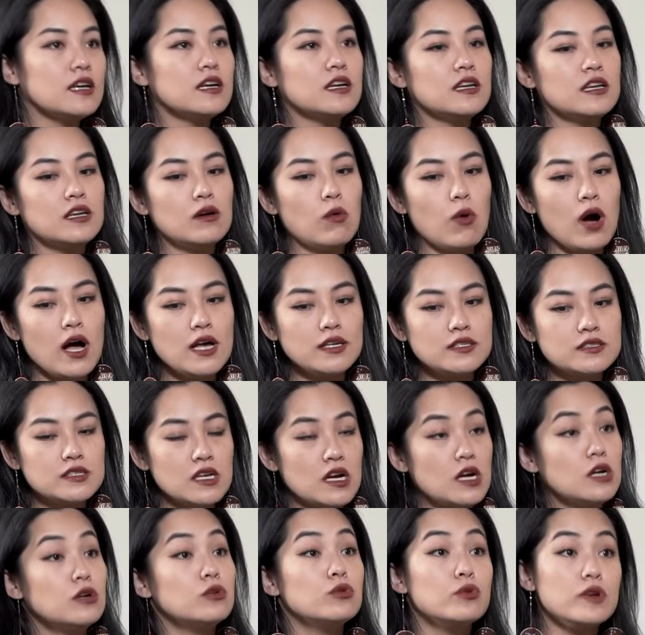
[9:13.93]
he was
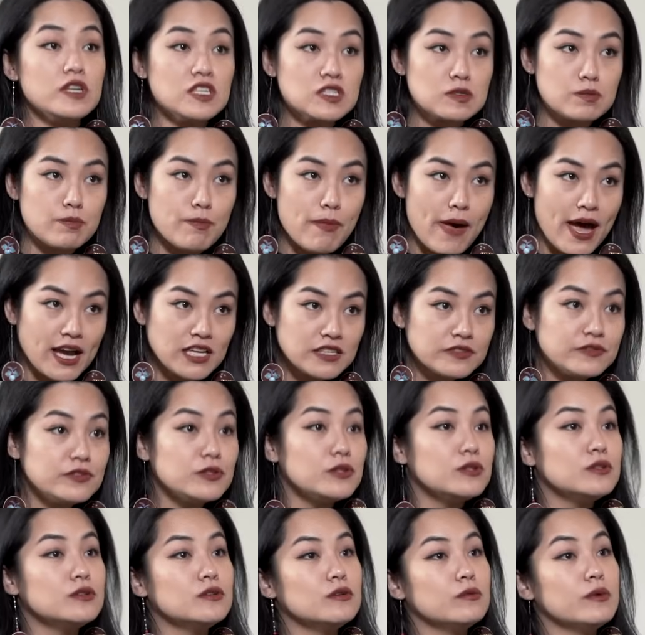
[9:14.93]

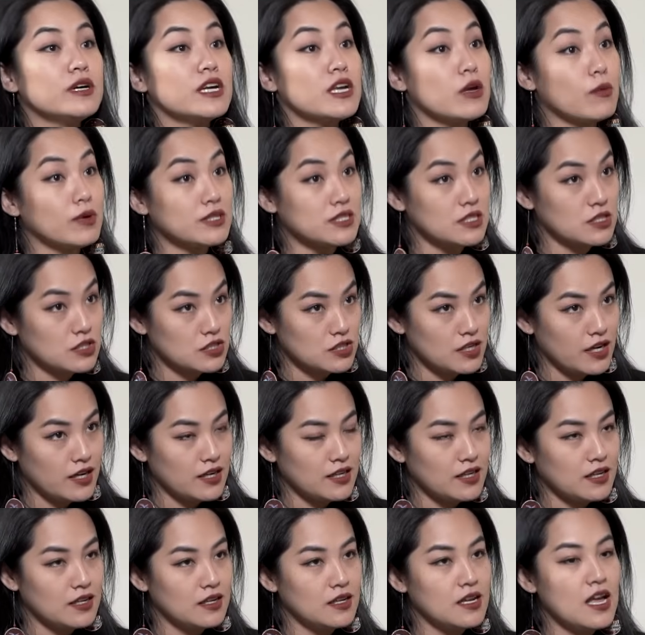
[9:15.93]
respectful when he was in
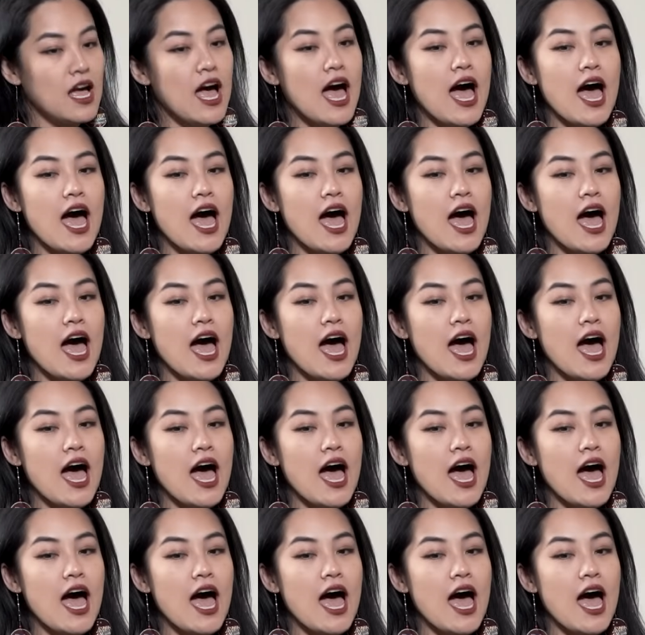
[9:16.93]
China,